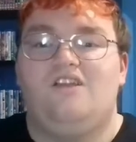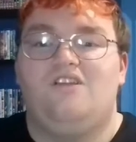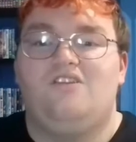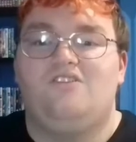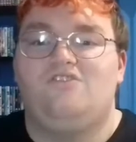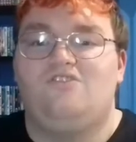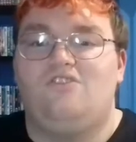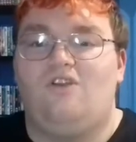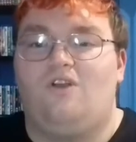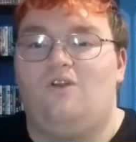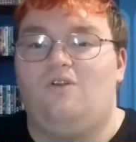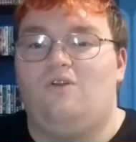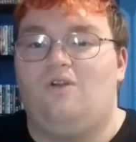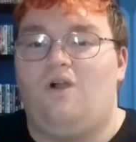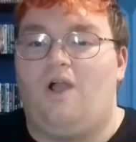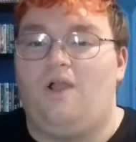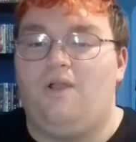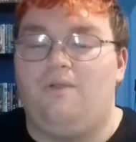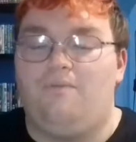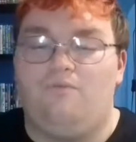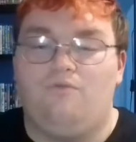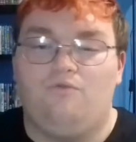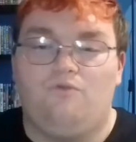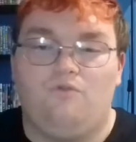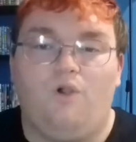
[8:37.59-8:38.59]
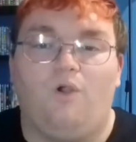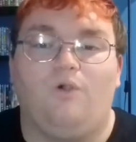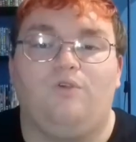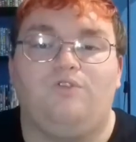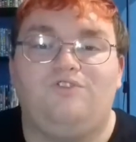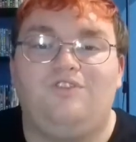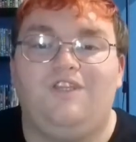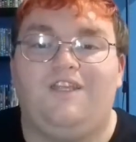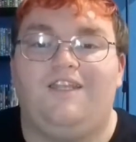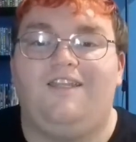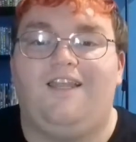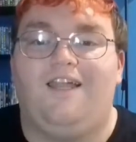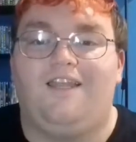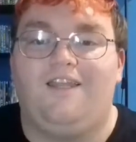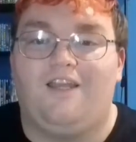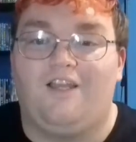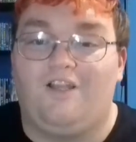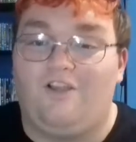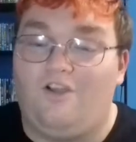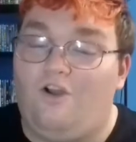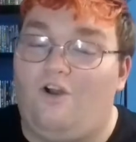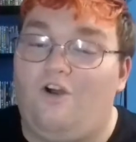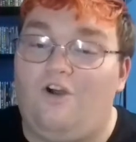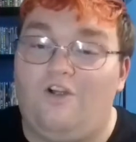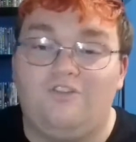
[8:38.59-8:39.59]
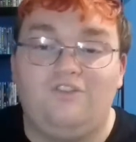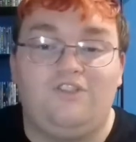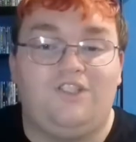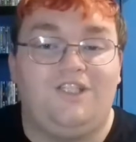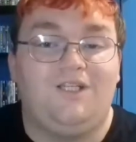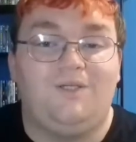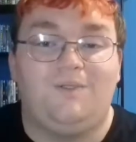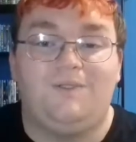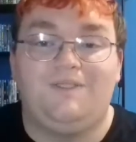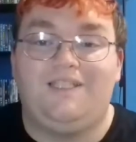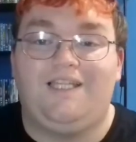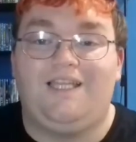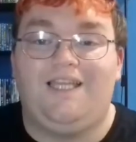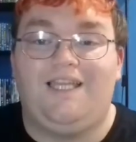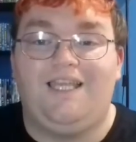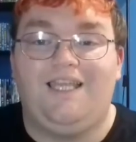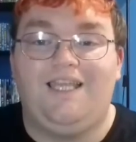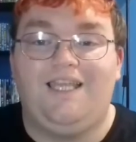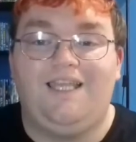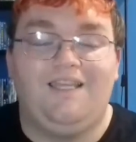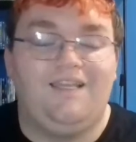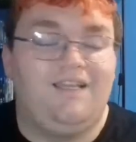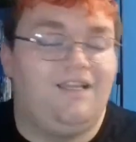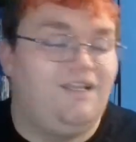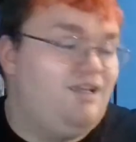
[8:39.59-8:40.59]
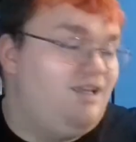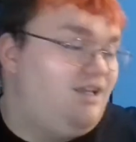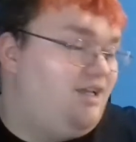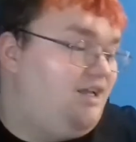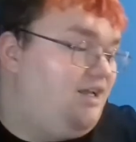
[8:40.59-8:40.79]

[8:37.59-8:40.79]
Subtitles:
So I'm roasting and I can't deal with the heat.